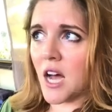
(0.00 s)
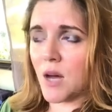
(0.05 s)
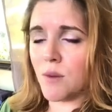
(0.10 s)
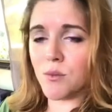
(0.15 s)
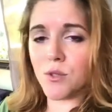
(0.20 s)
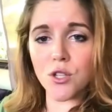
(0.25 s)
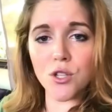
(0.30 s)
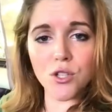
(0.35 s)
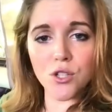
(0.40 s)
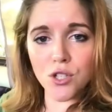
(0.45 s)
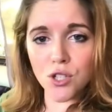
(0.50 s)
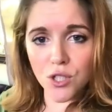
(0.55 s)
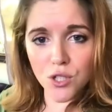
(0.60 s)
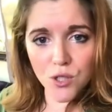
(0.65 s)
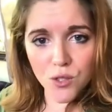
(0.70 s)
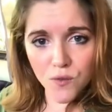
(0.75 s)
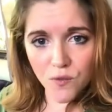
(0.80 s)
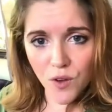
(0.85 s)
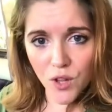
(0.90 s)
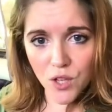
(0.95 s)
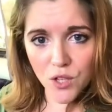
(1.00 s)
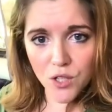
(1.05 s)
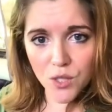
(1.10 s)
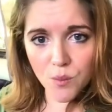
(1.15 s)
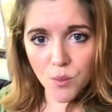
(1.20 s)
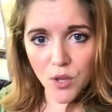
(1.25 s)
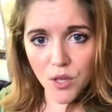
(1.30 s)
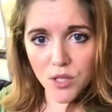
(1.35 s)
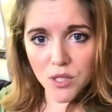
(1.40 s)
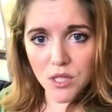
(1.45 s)
so the students
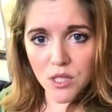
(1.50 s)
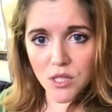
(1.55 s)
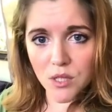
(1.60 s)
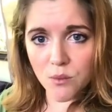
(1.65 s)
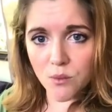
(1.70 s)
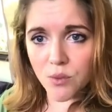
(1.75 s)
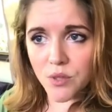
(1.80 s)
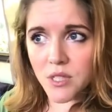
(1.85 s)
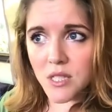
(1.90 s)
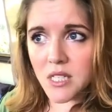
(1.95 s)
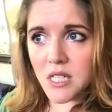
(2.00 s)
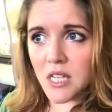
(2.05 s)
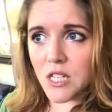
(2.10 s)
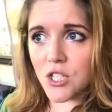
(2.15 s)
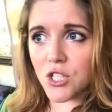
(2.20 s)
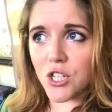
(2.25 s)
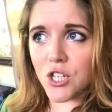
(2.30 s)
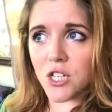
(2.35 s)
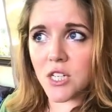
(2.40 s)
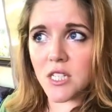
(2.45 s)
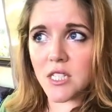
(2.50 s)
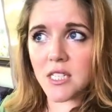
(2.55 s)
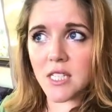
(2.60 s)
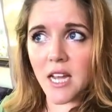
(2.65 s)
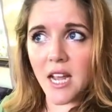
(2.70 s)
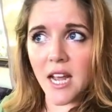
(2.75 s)
follows policies and procedures